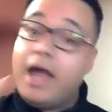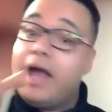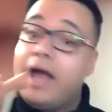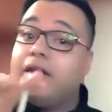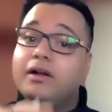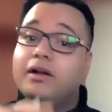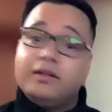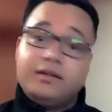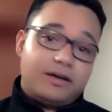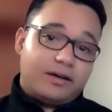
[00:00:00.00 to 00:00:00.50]

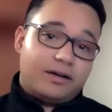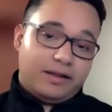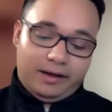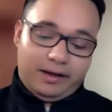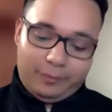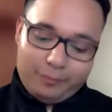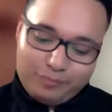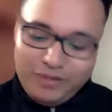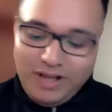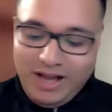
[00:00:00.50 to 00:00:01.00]
Another
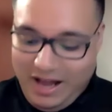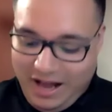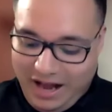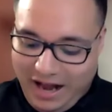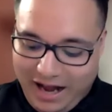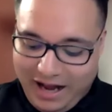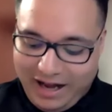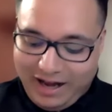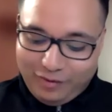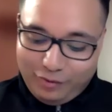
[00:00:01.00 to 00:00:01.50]
thing,
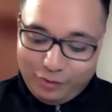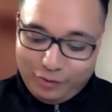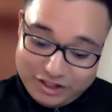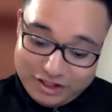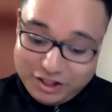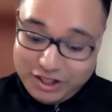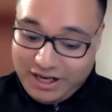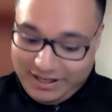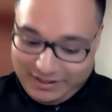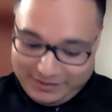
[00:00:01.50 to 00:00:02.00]

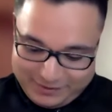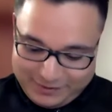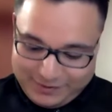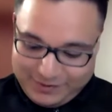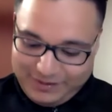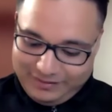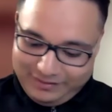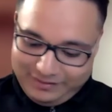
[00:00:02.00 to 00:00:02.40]
VGS.